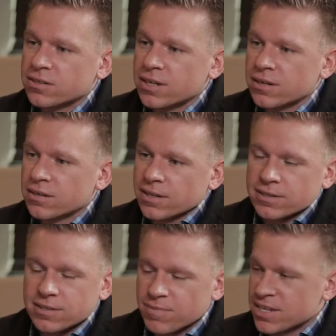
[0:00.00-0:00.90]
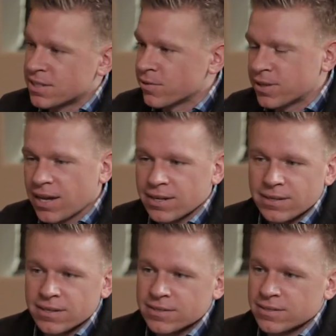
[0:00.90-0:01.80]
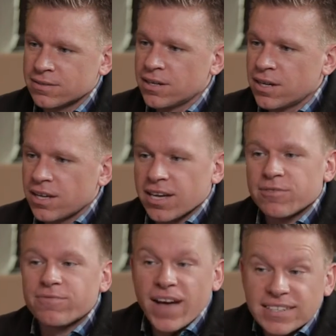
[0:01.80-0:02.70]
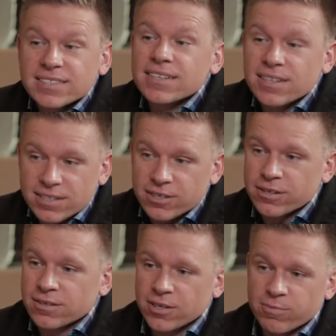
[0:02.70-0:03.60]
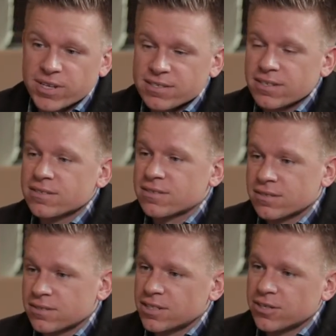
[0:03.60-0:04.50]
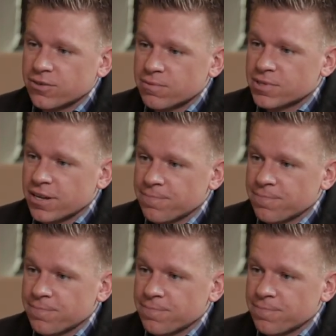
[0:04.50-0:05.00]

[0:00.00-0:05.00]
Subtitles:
and there, and that's amazing what that does. And investing in your business, you know what I'm saying?